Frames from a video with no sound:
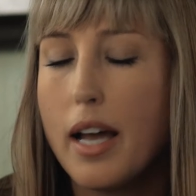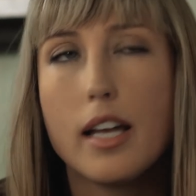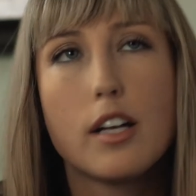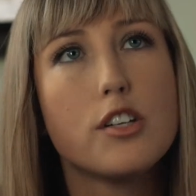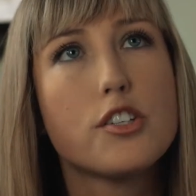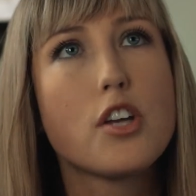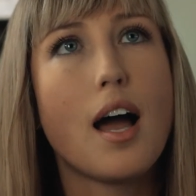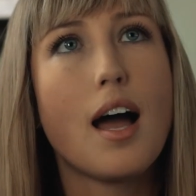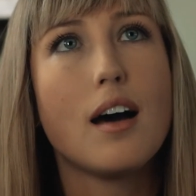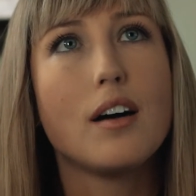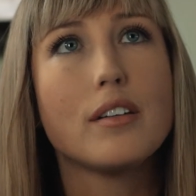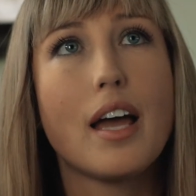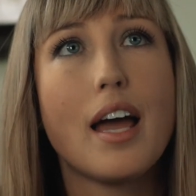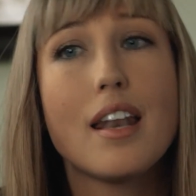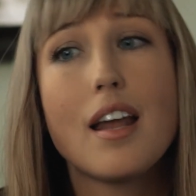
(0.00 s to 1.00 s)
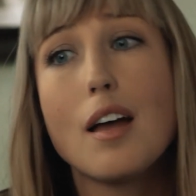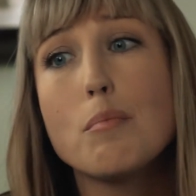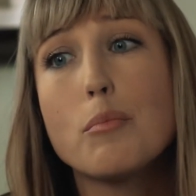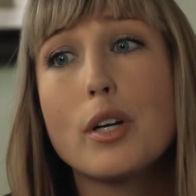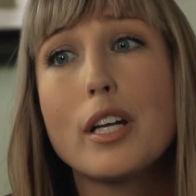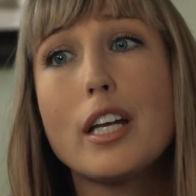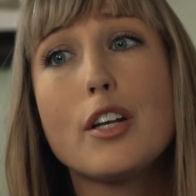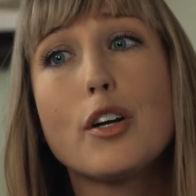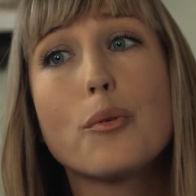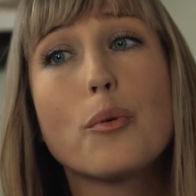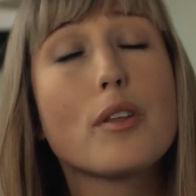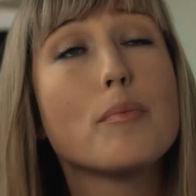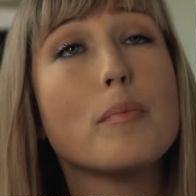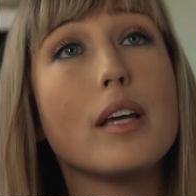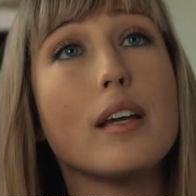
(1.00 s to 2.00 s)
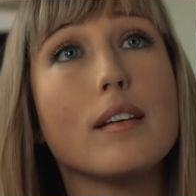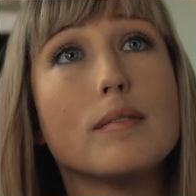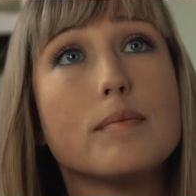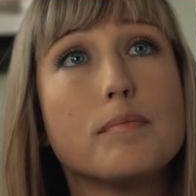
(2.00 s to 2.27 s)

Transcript: my inner child, and I'm bringing her with me.